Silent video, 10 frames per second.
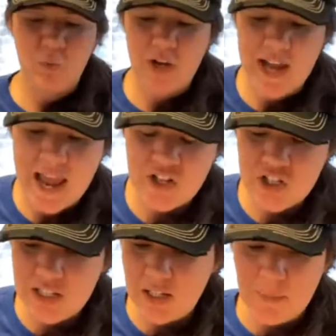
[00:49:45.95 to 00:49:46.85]
We're going to add
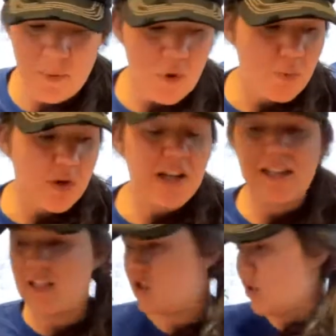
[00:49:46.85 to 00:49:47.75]
just a little bit more. We're going to
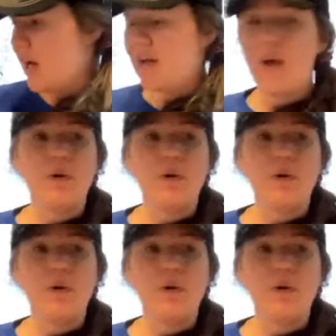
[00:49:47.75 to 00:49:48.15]
let this dry.